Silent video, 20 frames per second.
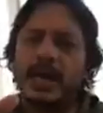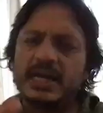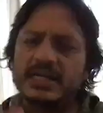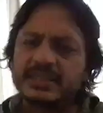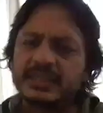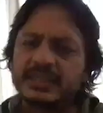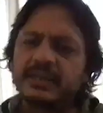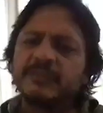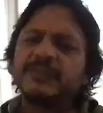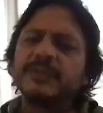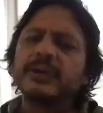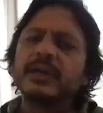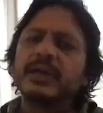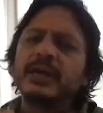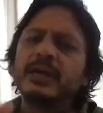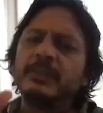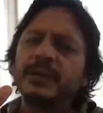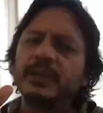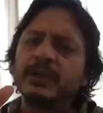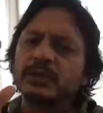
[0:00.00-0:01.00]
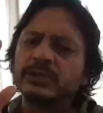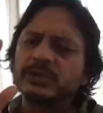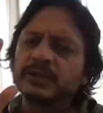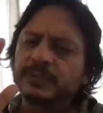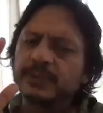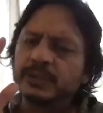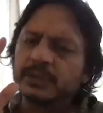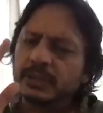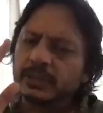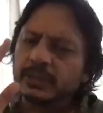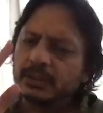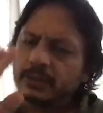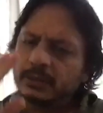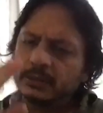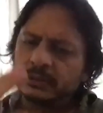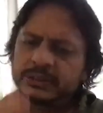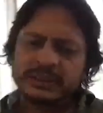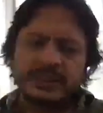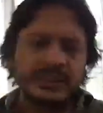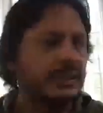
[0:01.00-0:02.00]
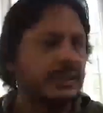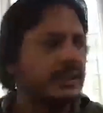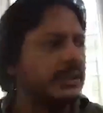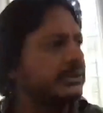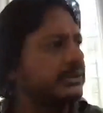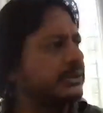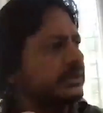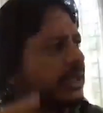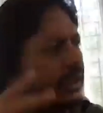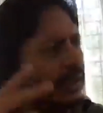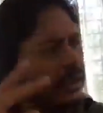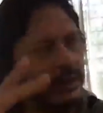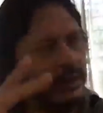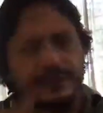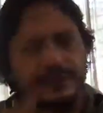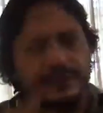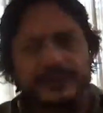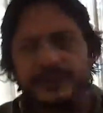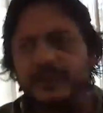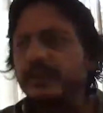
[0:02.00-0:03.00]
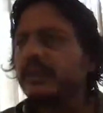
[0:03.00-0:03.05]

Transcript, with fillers: said what exactly because of the uh, sheer scale of it.